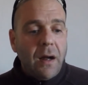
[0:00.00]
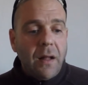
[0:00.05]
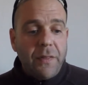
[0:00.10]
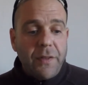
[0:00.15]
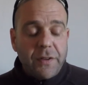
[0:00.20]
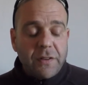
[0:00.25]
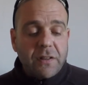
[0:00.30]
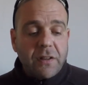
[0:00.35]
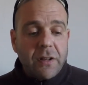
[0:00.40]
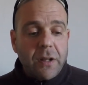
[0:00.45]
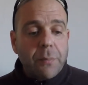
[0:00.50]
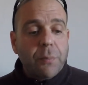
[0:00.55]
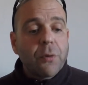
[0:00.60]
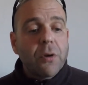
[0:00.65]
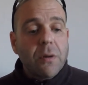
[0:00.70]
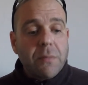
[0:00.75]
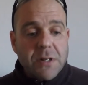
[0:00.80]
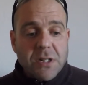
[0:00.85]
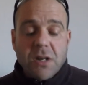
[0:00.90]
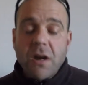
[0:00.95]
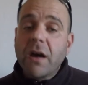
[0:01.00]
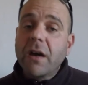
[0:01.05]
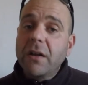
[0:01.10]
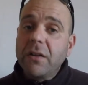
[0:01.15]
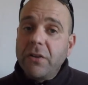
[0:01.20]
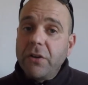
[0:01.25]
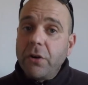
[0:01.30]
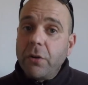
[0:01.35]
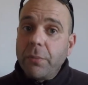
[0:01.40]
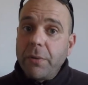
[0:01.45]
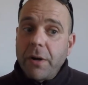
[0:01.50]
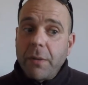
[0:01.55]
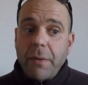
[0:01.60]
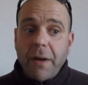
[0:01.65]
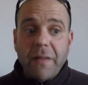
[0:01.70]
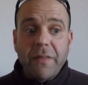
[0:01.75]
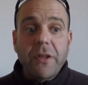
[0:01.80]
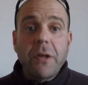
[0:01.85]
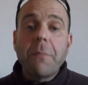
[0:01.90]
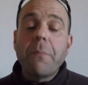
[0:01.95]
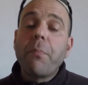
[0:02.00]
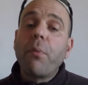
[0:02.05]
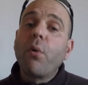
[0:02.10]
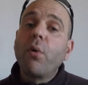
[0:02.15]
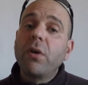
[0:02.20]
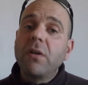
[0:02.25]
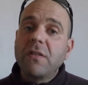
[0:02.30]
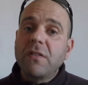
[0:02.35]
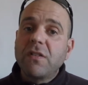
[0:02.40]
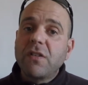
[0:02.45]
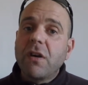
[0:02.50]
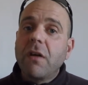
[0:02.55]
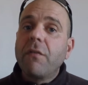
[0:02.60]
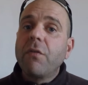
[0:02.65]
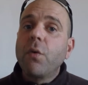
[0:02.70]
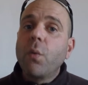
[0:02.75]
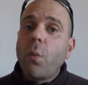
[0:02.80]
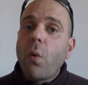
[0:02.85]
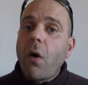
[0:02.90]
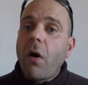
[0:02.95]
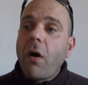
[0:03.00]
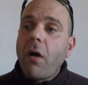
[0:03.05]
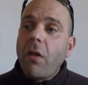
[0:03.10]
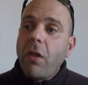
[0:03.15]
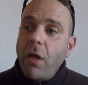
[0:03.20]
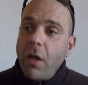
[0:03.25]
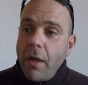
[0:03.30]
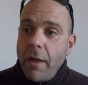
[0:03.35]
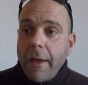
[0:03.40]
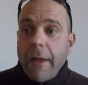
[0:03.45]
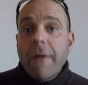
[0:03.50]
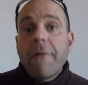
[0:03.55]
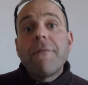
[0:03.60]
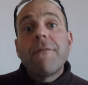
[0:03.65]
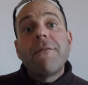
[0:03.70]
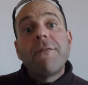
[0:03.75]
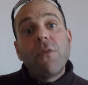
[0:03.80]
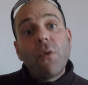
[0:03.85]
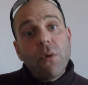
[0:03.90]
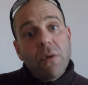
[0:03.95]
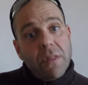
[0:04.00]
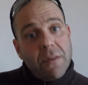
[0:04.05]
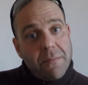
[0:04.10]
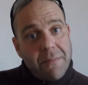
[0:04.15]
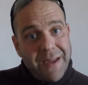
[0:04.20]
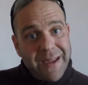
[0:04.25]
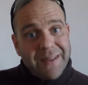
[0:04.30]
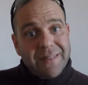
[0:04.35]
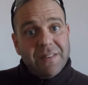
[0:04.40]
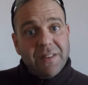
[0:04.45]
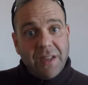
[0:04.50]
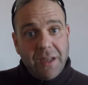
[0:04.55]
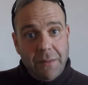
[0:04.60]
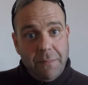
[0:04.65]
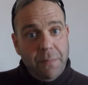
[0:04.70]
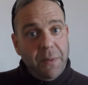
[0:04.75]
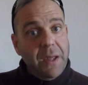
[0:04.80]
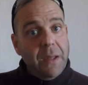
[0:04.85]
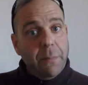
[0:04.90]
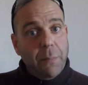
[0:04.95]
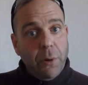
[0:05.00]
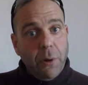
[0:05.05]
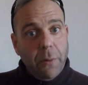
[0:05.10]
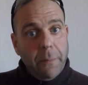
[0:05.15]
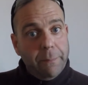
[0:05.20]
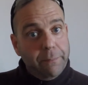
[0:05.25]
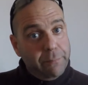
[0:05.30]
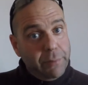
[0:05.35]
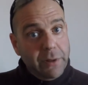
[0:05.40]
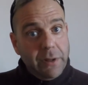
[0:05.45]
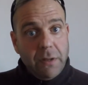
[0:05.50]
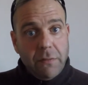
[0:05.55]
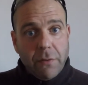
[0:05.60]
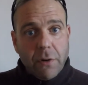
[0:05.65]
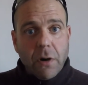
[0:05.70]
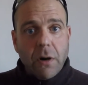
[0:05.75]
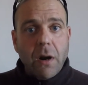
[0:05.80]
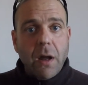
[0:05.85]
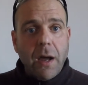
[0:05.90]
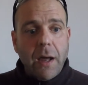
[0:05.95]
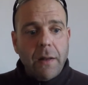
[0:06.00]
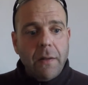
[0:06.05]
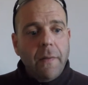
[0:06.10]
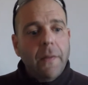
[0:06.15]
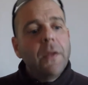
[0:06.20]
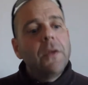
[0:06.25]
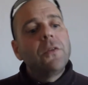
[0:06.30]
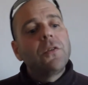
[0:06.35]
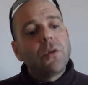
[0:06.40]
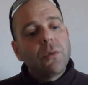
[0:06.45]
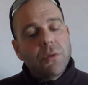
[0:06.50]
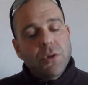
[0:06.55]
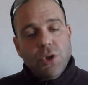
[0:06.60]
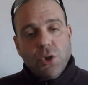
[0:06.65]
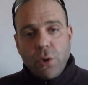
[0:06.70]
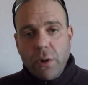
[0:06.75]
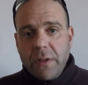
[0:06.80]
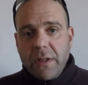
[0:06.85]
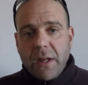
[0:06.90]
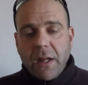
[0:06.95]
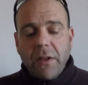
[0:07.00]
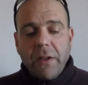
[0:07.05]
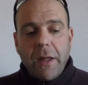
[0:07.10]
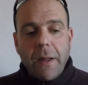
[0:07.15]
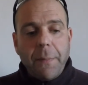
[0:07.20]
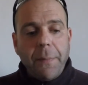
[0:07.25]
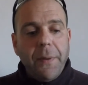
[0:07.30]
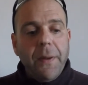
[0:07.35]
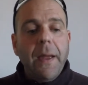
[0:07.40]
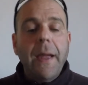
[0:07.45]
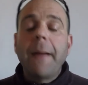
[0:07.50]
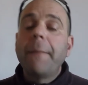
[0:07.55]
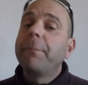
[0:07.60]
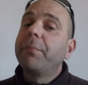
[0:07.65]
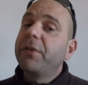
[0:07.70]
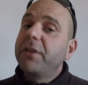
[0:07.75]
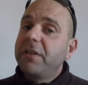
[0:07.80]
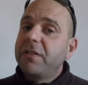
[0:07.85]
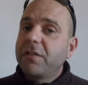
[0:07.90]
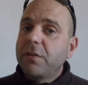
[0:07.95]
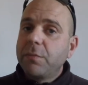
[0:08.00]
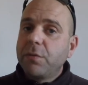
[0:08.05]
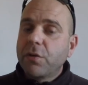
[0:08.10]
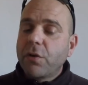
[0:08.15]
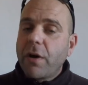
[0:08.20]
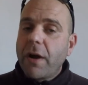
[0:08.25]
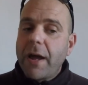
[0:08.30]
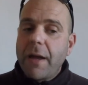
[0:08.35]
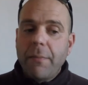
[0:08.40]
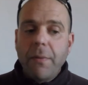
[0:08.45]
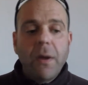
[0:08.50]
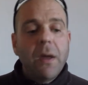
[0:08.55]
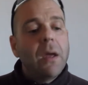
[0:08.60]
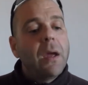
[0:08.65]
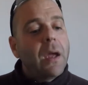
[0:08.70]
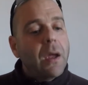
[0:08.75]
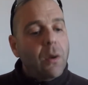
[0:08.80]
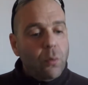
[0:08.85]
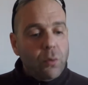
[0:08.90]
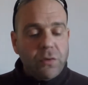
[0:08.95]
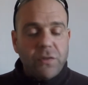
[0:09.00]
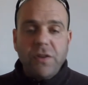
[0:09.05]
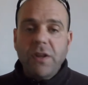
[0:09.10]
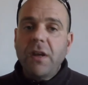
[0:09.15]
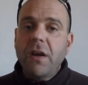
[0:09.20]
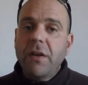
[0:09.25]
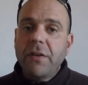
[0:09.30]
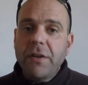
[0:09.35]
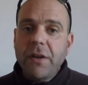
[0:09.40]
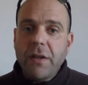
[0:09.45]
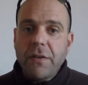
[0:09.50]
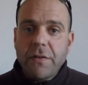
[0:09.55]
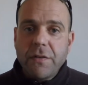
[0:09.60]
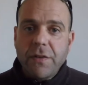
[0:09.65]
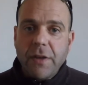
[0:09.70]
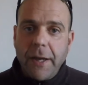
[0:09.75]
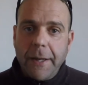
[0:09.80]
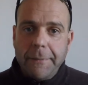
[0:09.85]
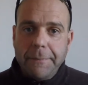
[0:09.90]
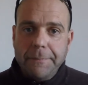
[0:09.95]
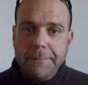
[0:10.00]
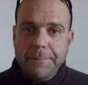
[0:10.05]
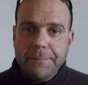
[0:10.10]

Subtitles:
This clip, we're going to be talking a little bit about the importance of the wall for the Mexican people, believe it or not. So enjoy the clip and please subscribe. We'll see you on the other side.